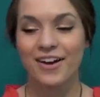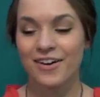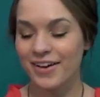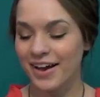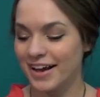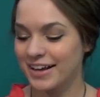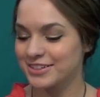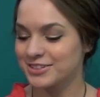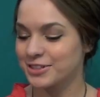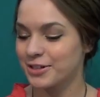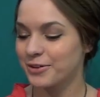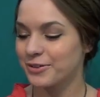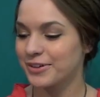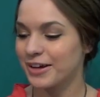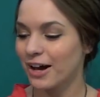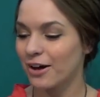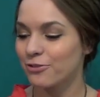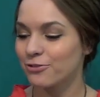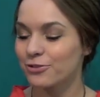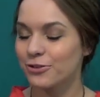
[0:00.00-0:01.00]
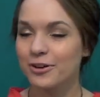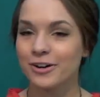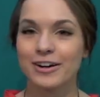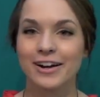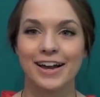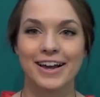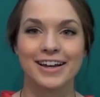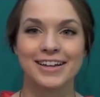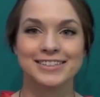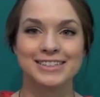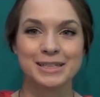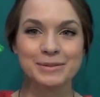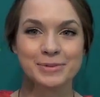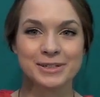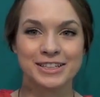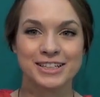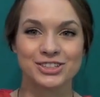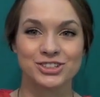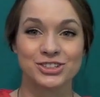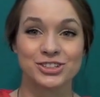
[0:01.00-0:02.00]
Okay, so now for a deep
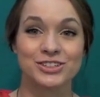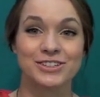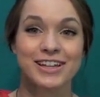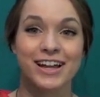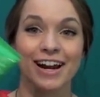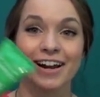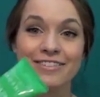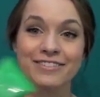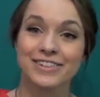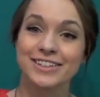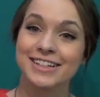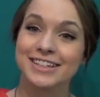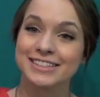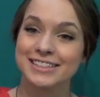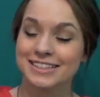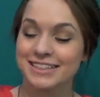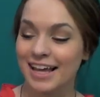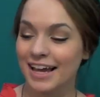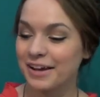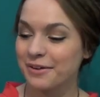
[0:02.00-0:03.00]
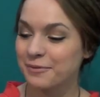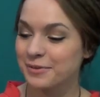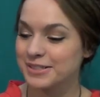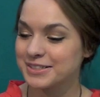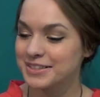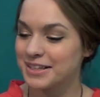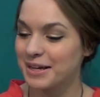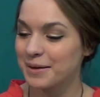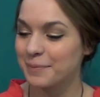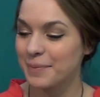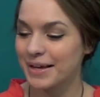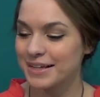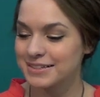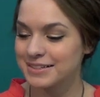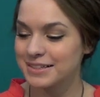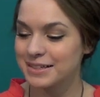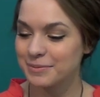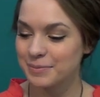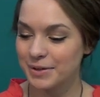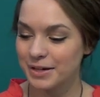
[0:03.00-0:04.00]
conditioner that I really did like was the
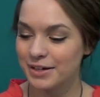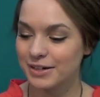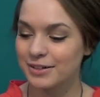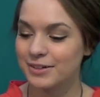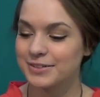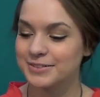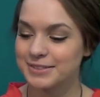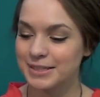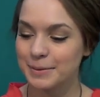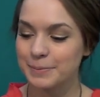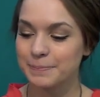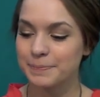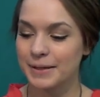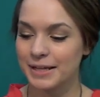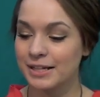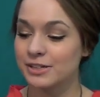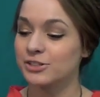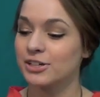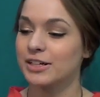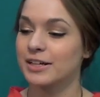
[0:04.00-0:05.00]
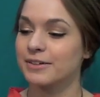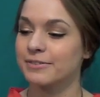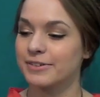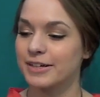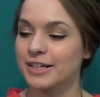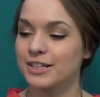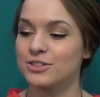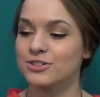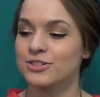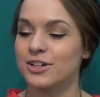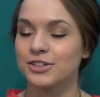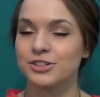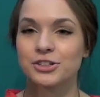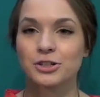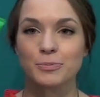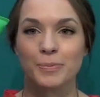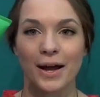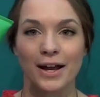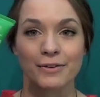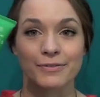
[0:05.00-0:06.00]
Amazing Miracle Deep Penetrating
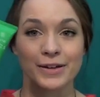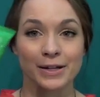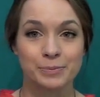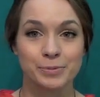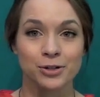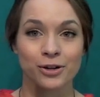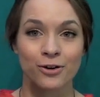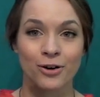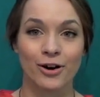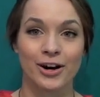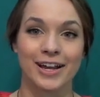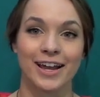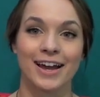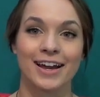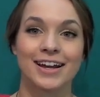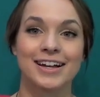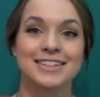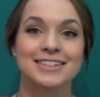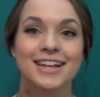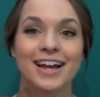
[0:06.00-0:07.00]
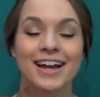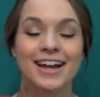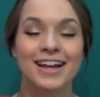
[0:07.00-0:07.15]
Reconstructor by Renpure Organics.